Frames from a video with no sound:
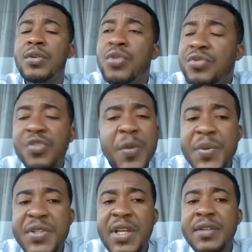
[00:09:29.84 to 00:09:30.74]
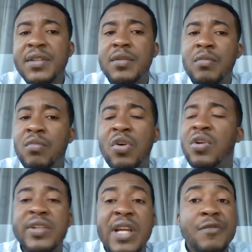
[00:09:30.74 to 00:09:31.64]
youth represent
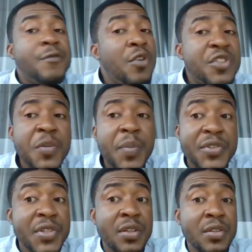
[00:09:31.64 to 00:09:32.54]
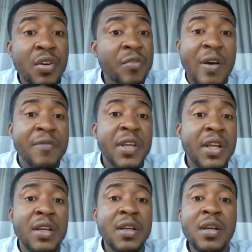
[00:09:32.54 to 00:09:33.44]
more than 40% of
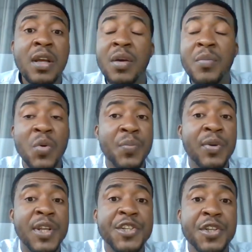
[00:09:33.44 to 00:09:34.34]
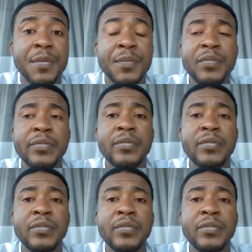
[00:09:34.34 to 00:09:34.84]
African population.